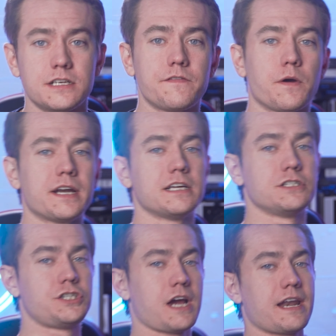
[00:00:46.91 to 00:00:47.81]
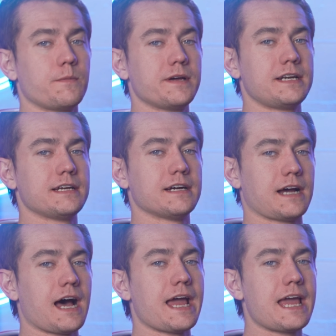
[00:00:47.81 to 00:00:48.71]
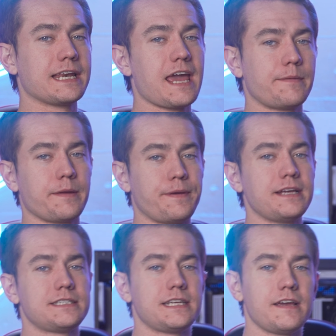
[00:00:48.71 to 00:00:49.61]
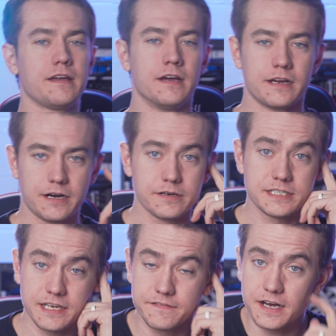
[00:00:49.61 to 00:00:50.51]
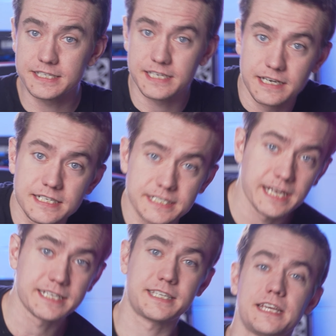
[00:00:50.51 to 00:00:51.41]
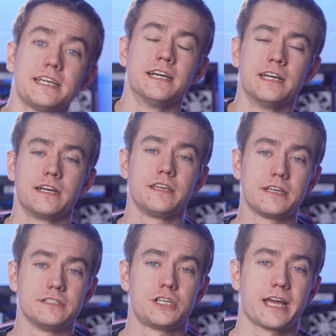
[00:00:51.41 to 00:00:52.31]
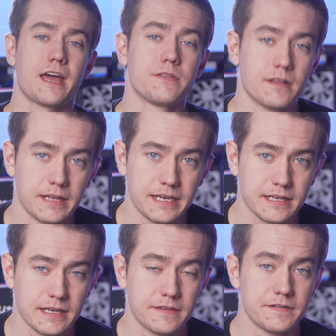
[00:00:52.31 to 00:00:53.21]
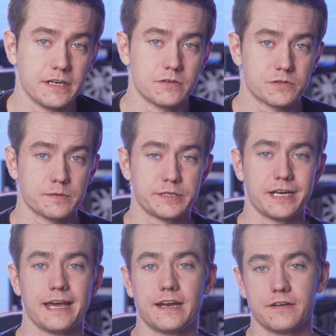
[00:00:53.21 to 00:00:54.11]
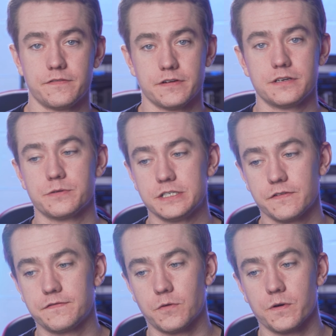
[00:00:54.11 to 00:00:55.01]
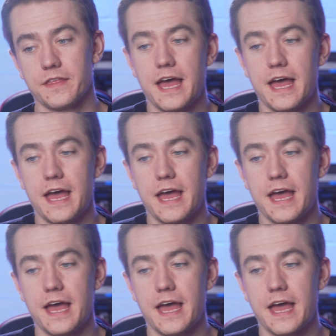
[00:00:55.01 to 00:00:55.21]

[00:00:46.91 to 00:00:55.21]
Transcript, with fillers: So if you want a shot at winning a high-end gaming PC, courtesy of us and NZXT, you can check out the link in the video description to head on over to Twitch for